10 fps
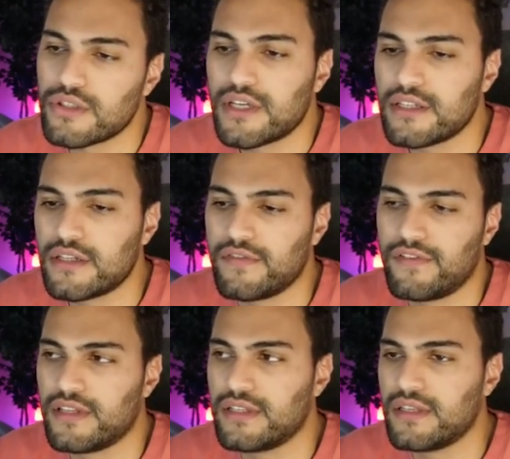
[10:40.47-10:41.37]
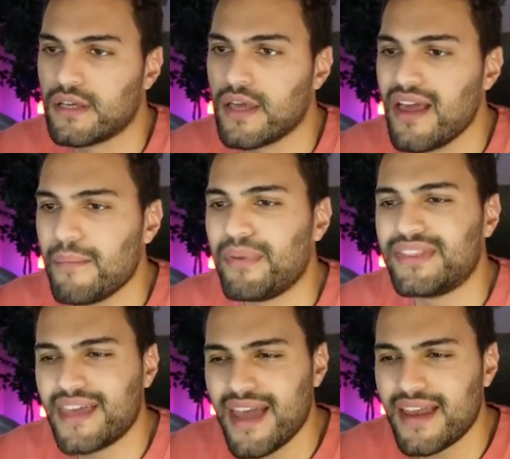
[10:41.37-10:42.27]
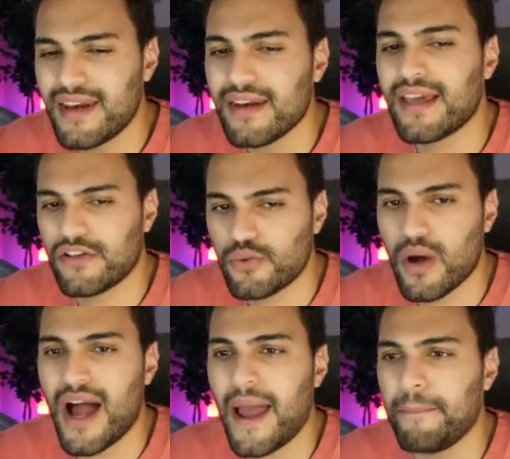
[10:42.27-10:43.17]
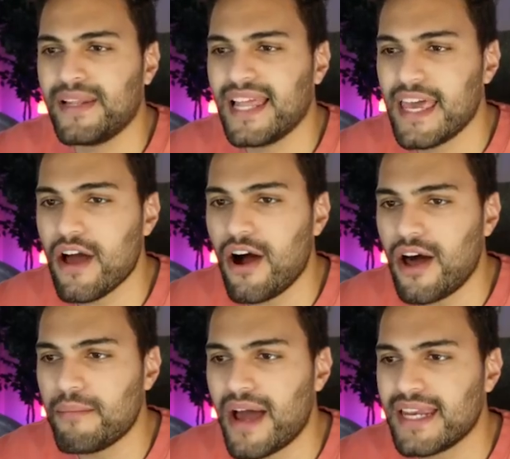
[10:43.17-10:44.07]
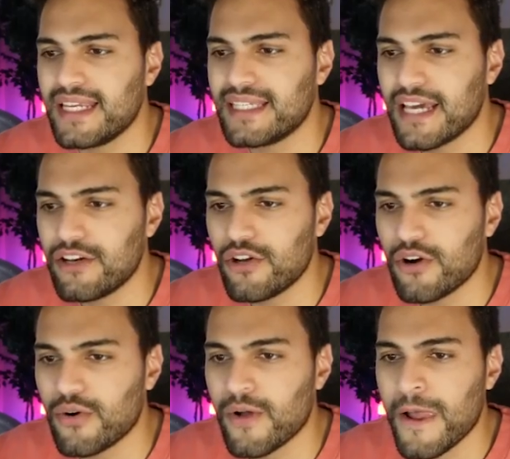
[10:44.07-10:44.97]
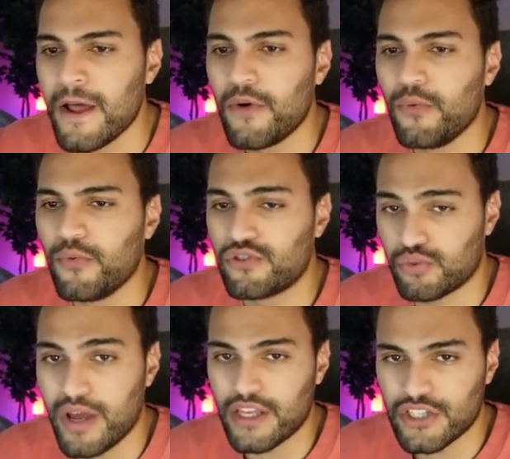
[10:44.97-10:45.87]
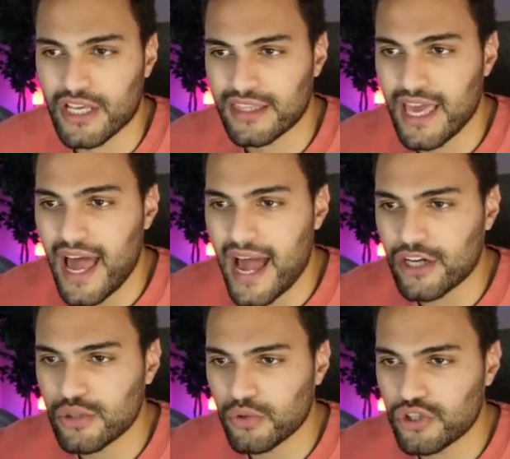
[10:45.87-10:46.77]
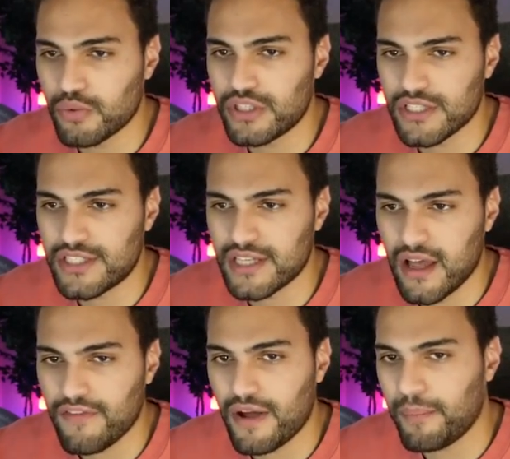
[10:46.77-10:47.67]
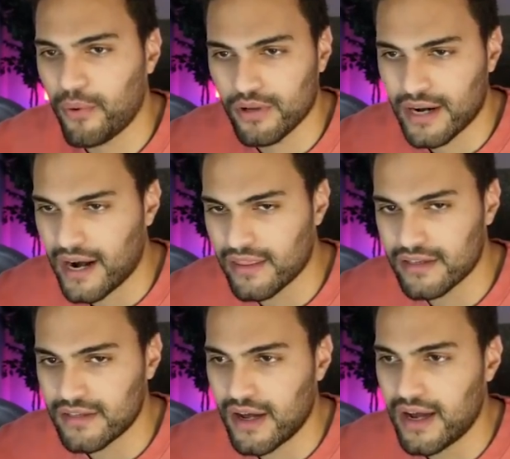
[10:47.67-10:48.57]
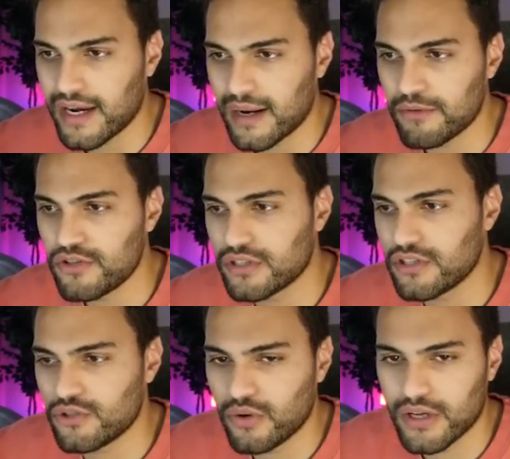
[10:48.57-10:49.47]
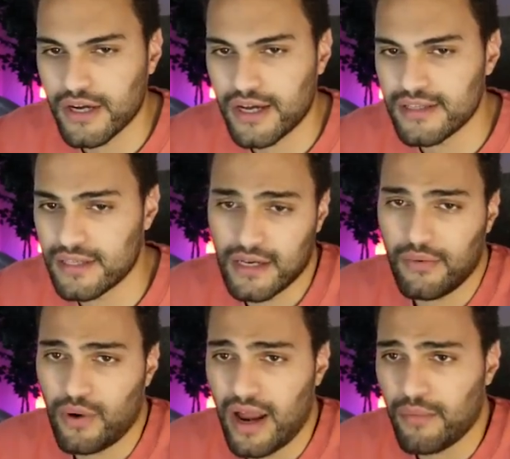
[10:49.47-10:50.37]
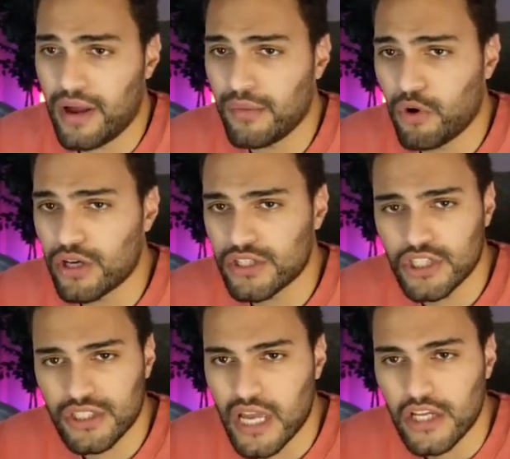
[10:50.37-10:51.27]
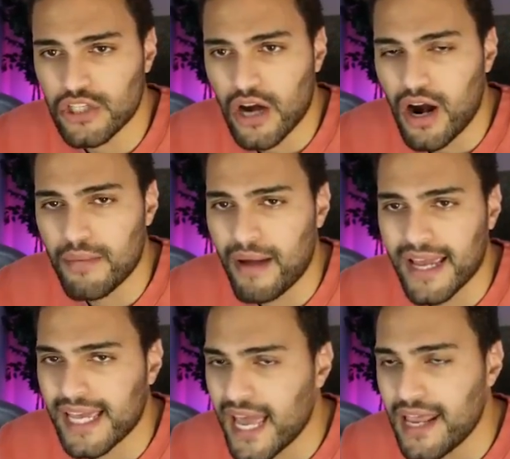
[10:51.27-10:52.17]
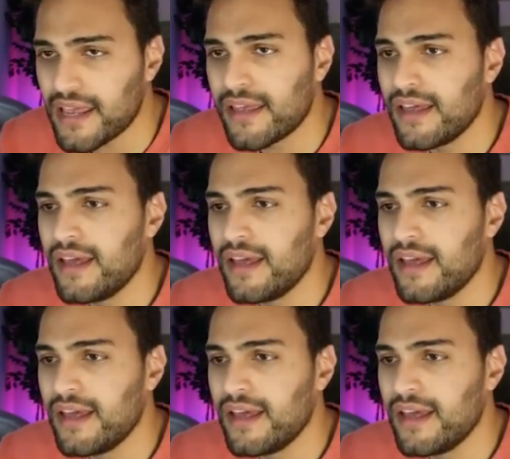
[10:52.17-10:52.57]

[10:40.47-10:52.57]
so sensitive for this thing? But then, guess what? I play it on my Nintendo Switch, like the actual Switch itself. I pull it out of the dock and I'm using the Joy-Cons. And it, I, it works just like a charm. I get it.